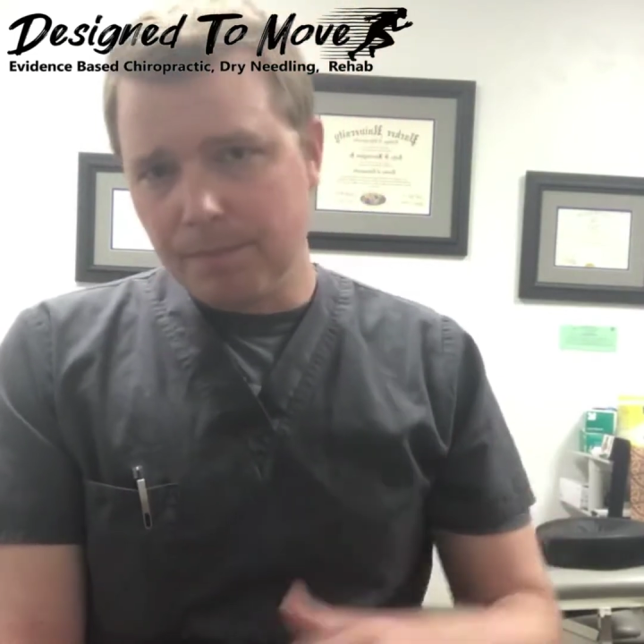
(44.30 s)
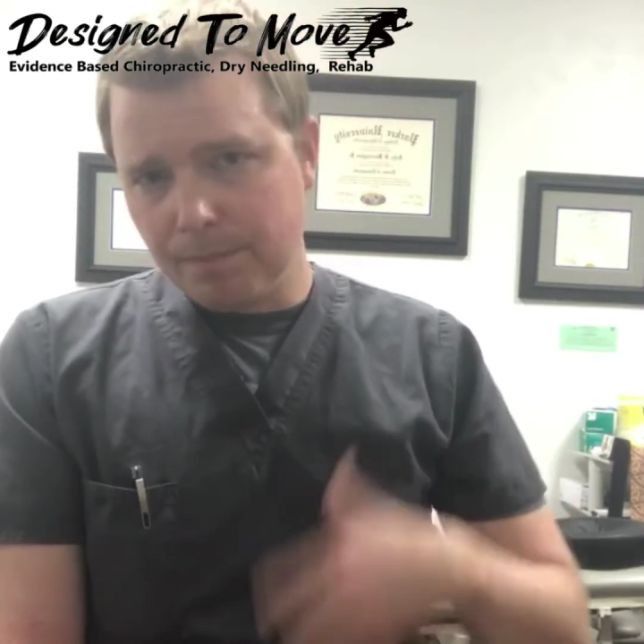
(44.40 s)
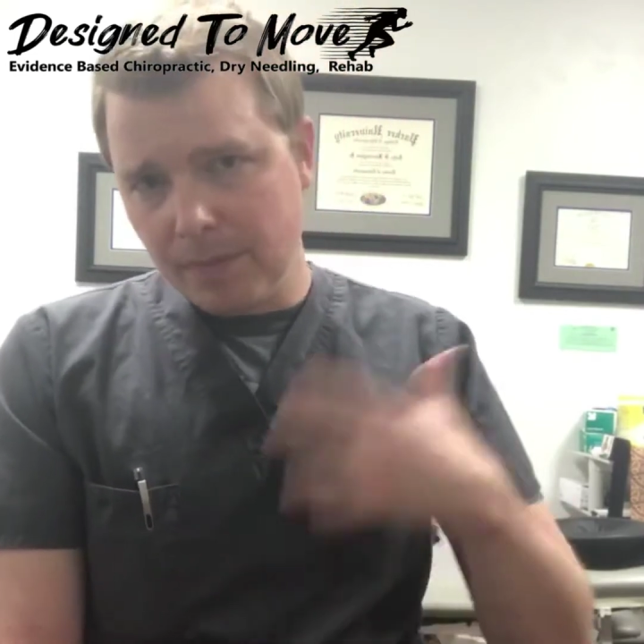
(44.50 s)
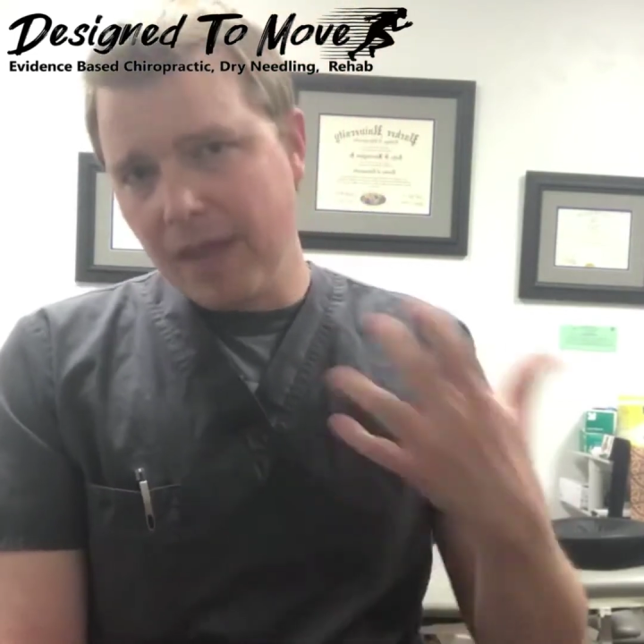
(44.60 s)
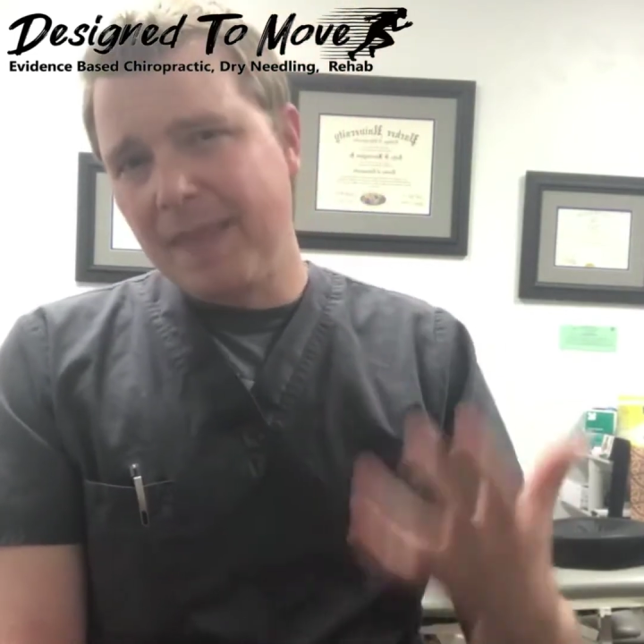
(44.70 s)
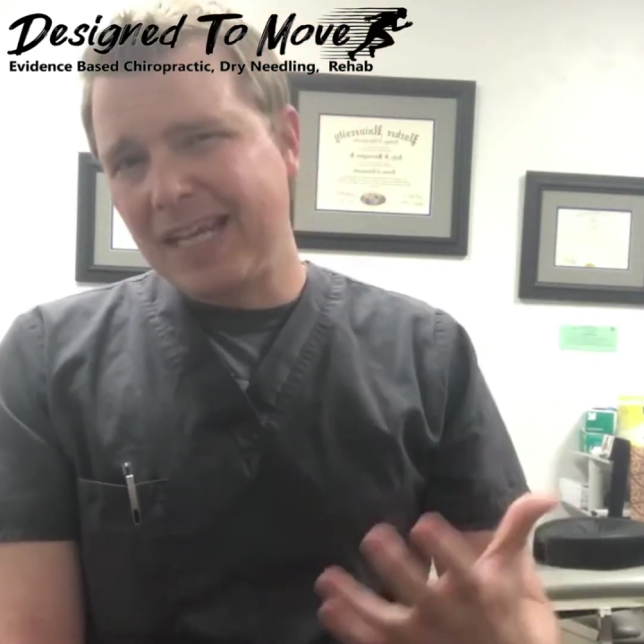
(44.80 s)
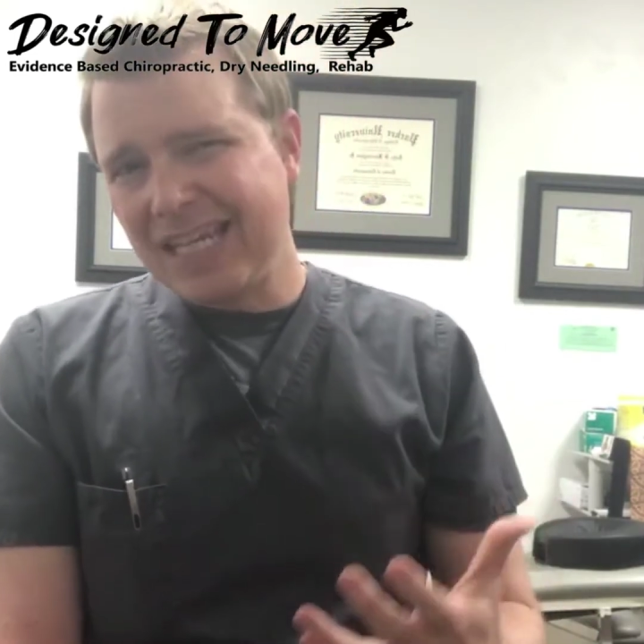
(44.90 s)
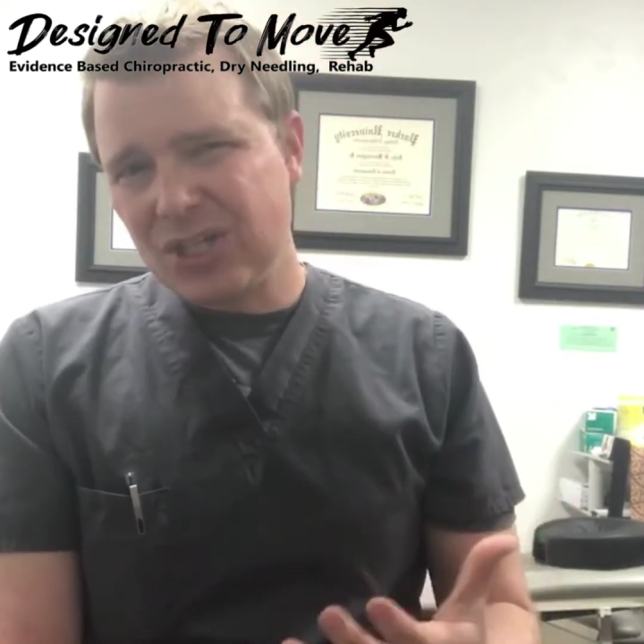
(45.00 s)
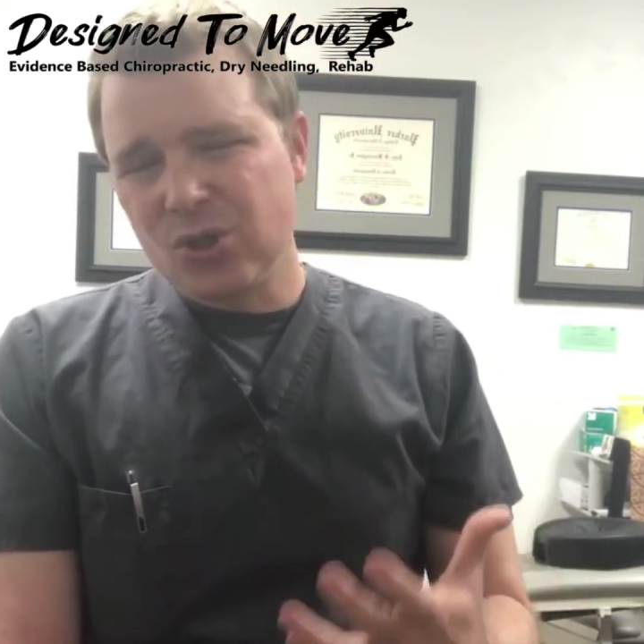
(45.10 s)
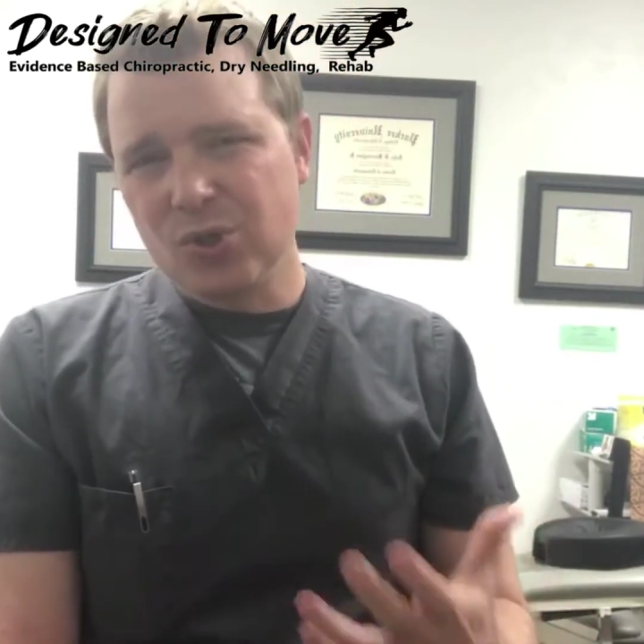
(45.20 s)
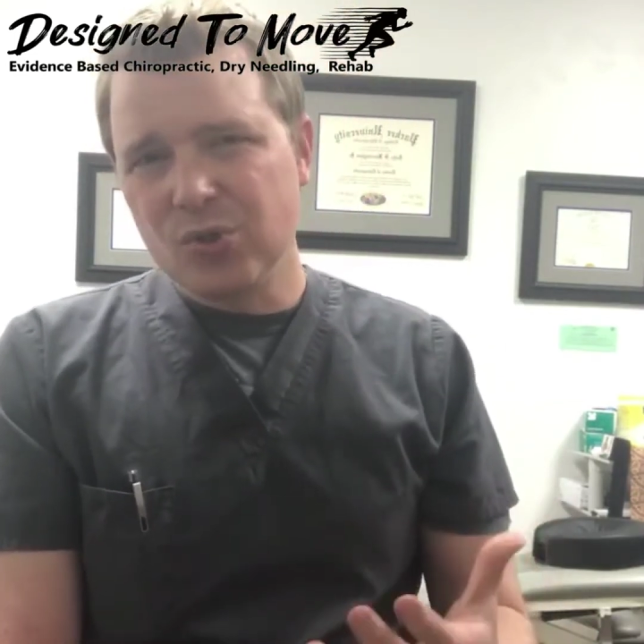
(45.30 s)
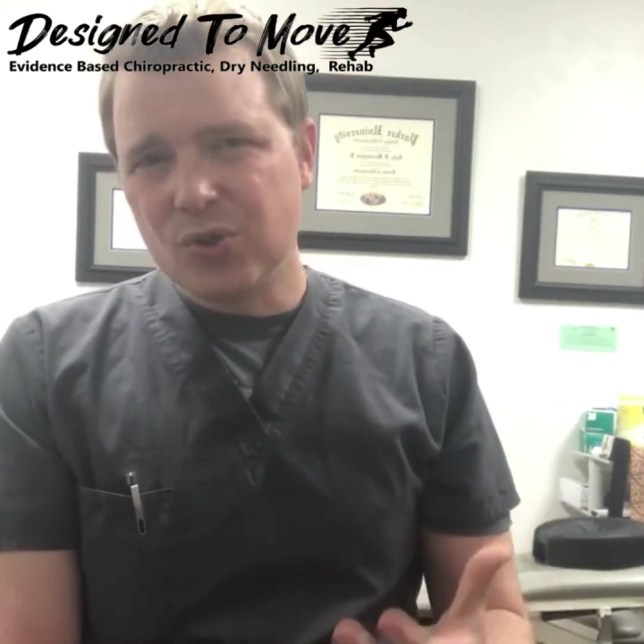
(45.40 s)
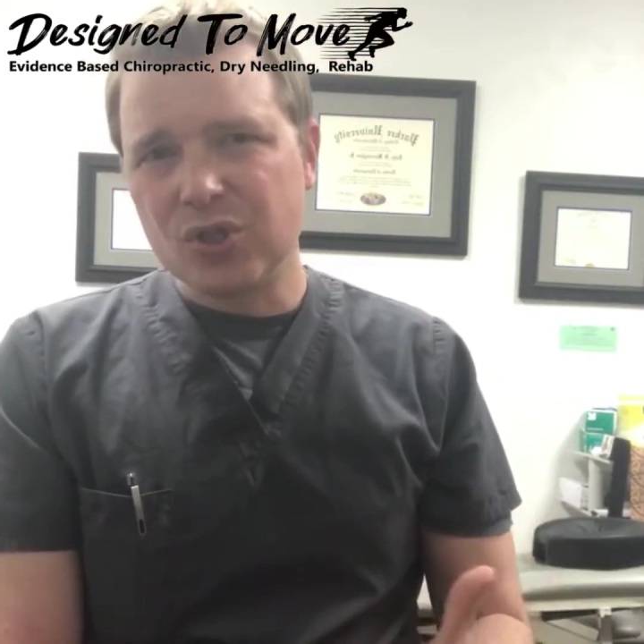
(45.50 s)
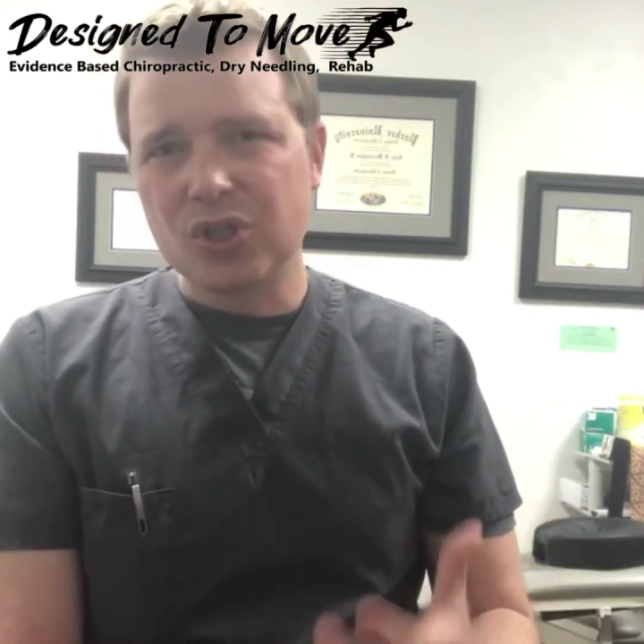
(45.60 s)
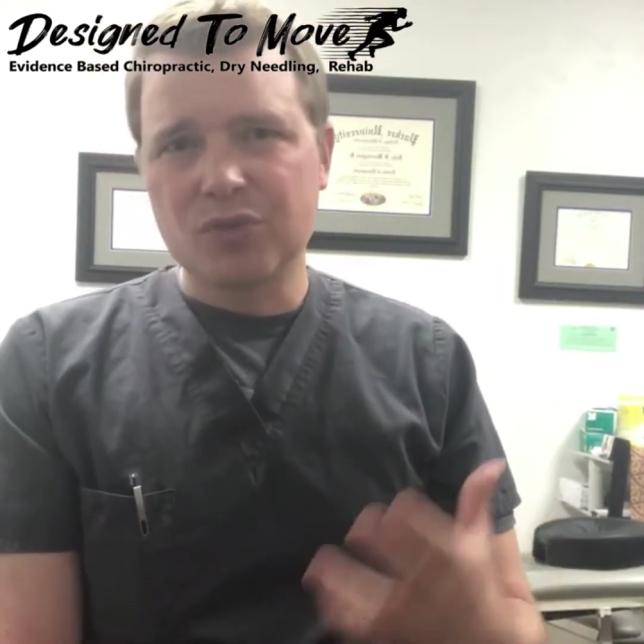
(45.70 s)
And they get you used to
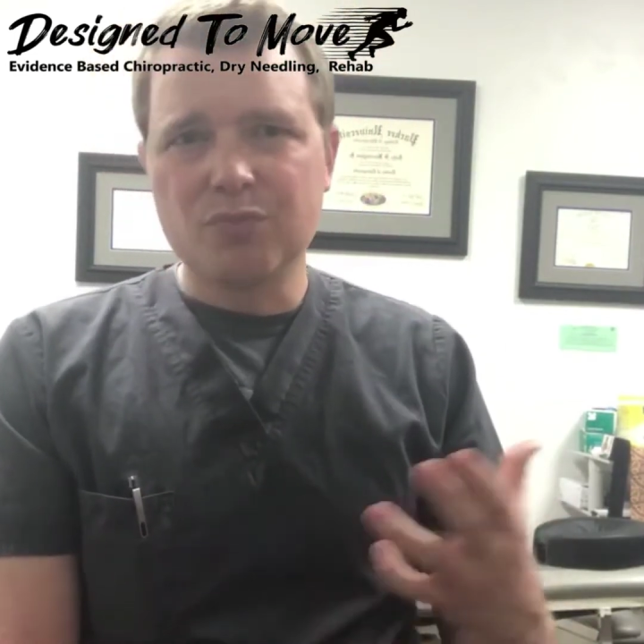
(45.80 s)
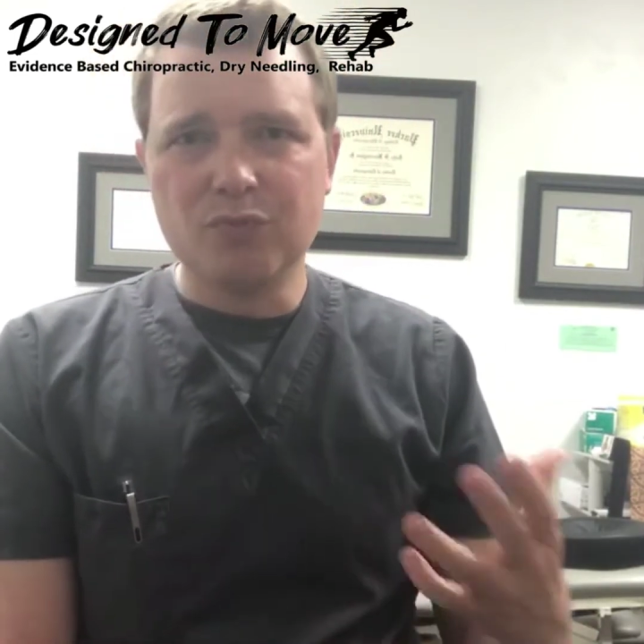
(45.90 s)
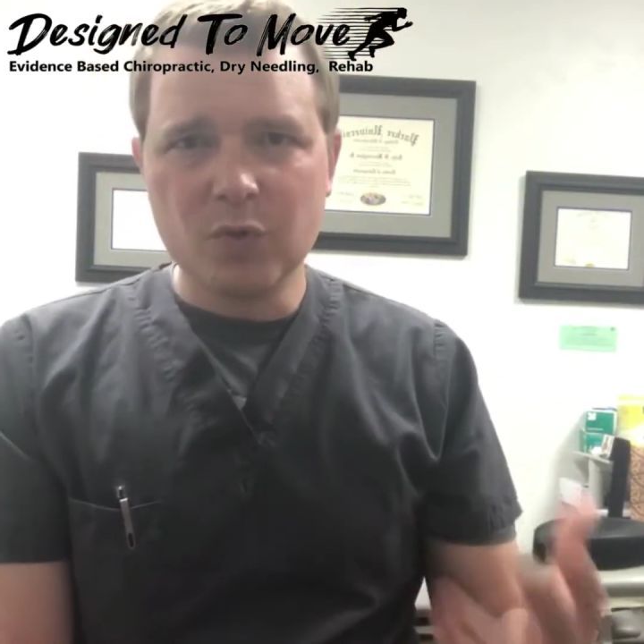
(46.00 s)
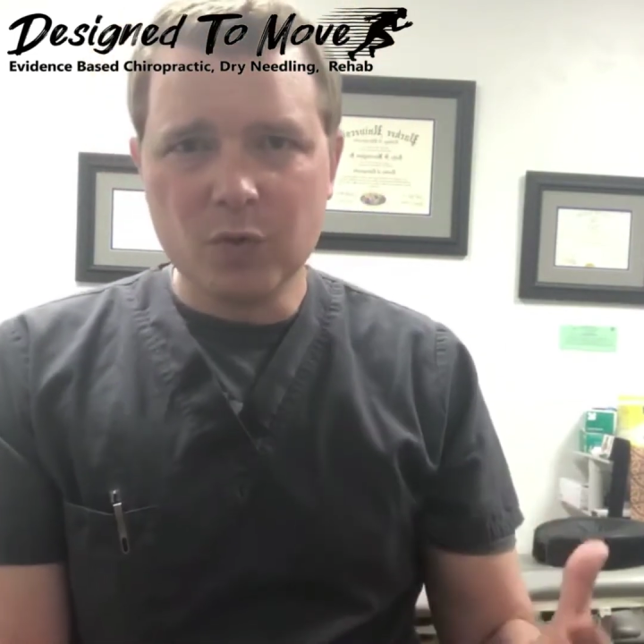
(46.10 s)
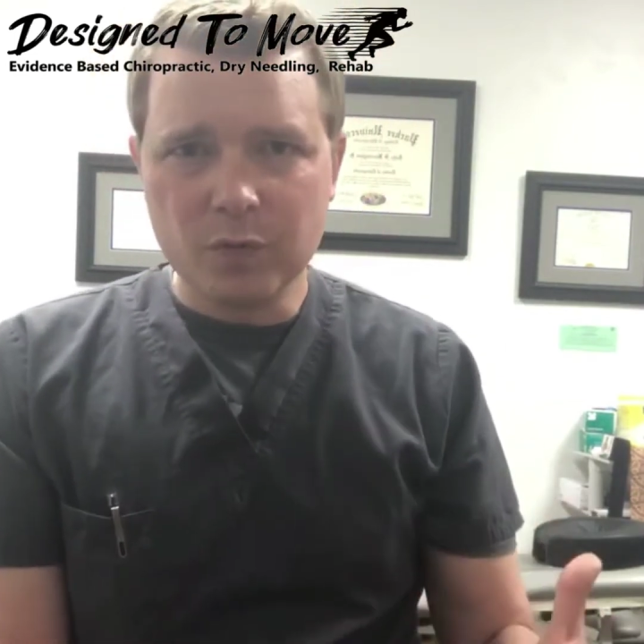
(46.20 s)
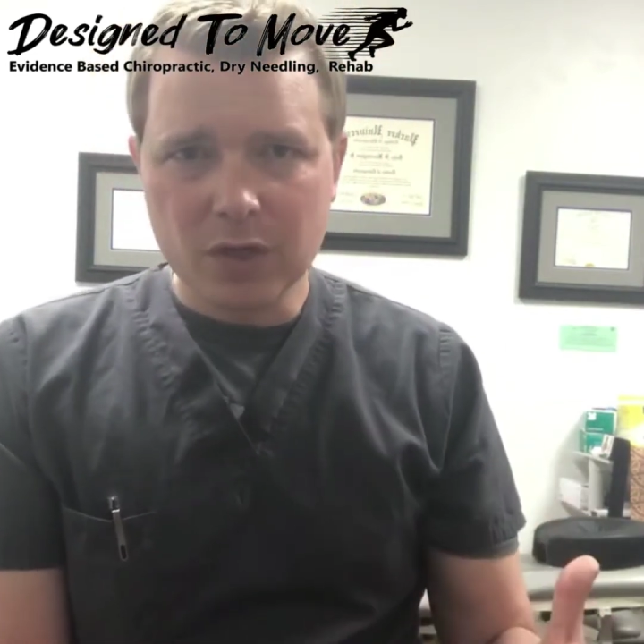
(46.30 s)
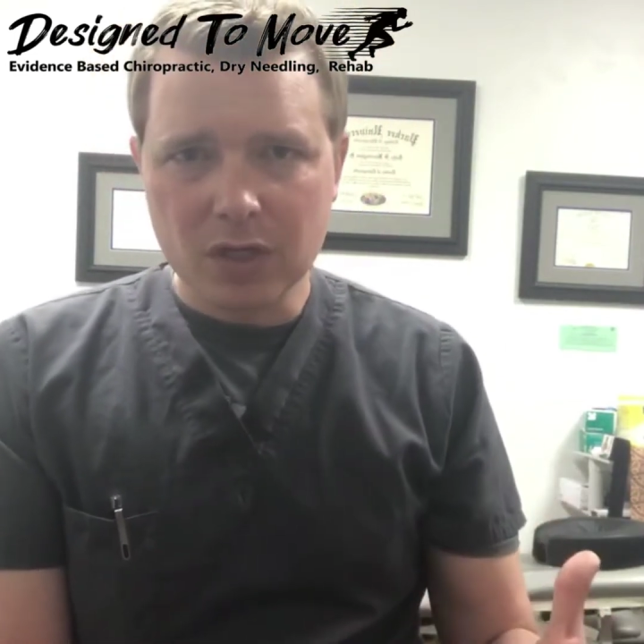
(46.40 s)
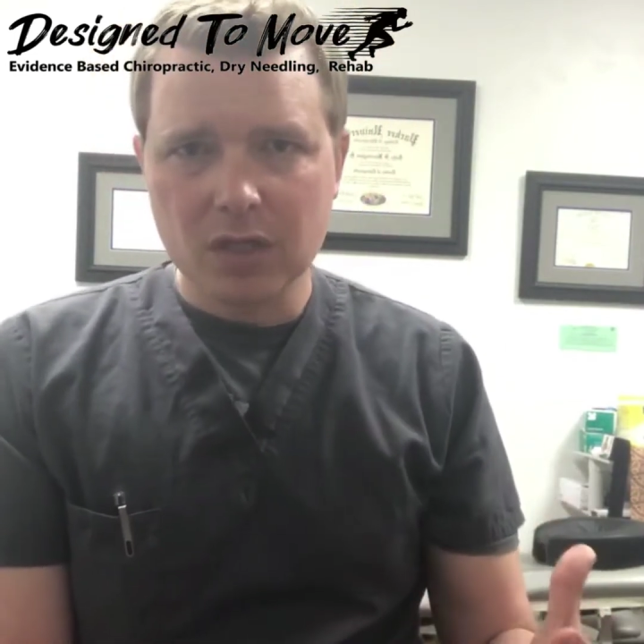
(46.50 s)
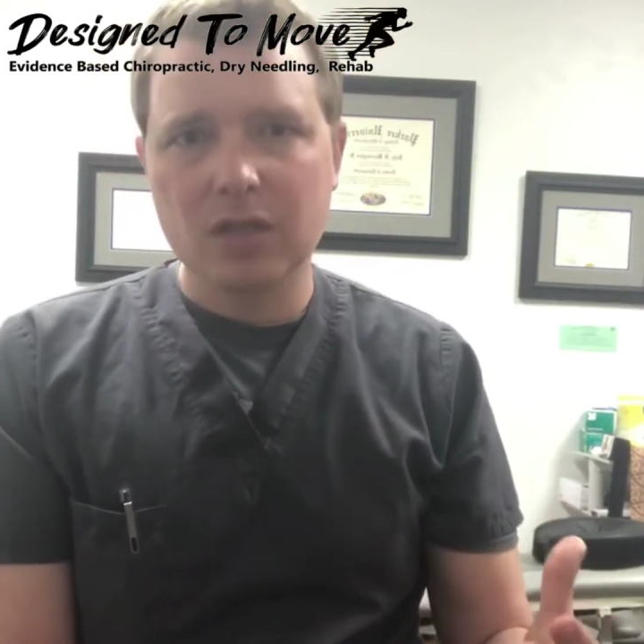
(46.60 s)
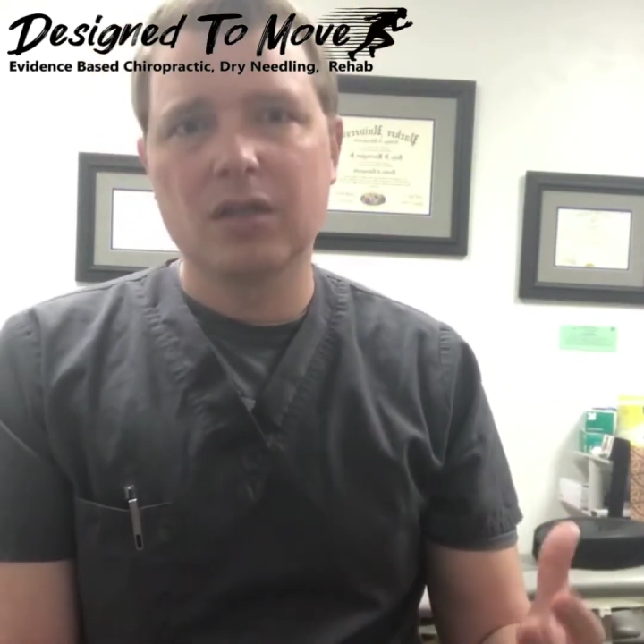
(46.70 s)
just moving